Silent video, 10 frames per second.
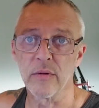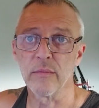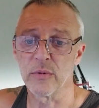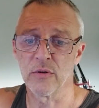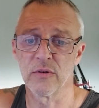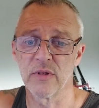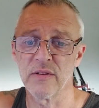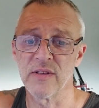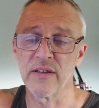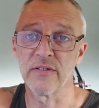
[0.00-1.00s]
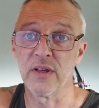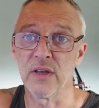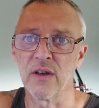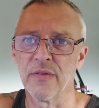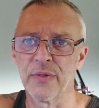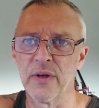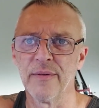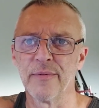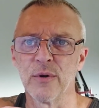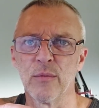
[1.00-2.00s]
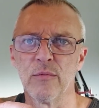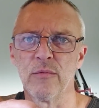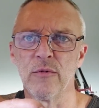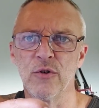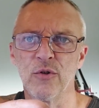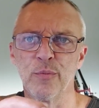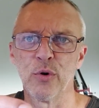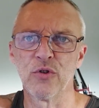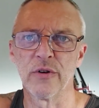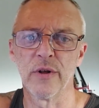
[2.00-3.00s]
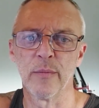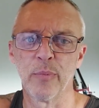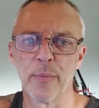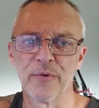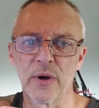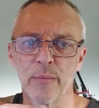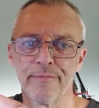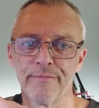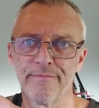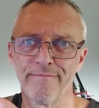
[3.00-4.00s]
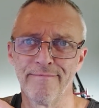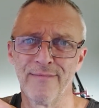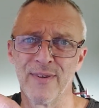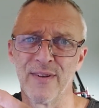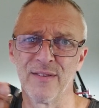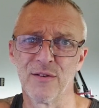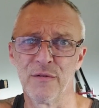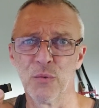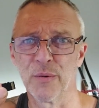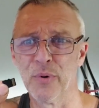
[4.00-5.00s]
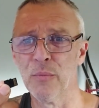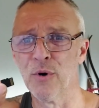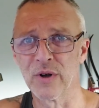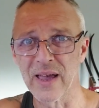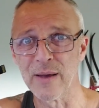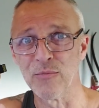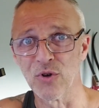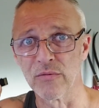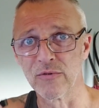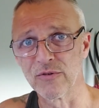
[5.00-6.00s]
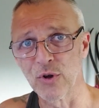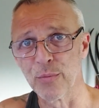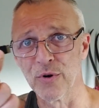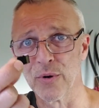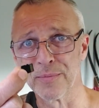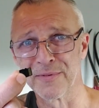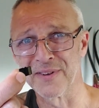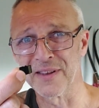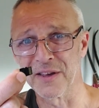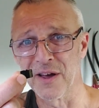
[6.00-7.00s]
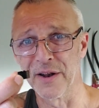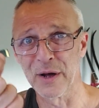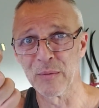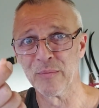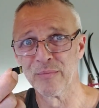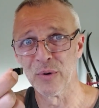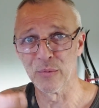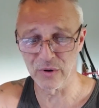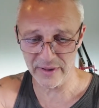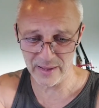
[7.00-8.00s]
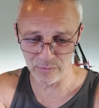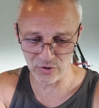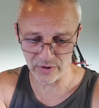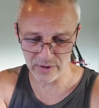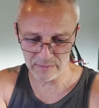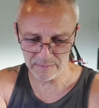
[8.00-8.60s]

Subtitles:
because there's the SD card there, so you just push on it and it pops out. So if you want to put more games on, just open it up, take the card out, put more games on it.